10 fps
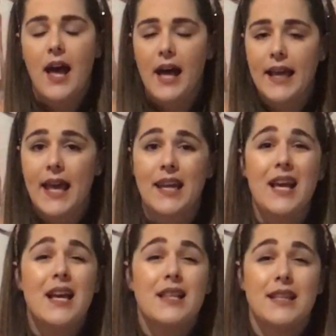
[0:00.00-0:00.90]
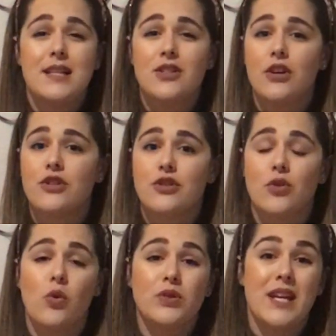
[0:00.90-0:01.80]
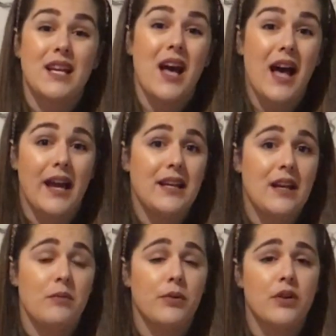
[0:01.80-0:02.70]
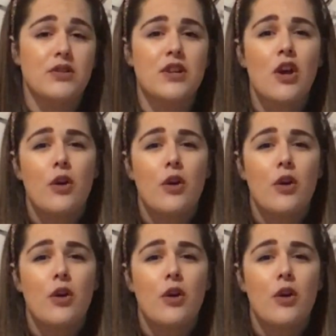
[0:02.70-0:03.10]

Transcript: Again, these are sold in high numbers,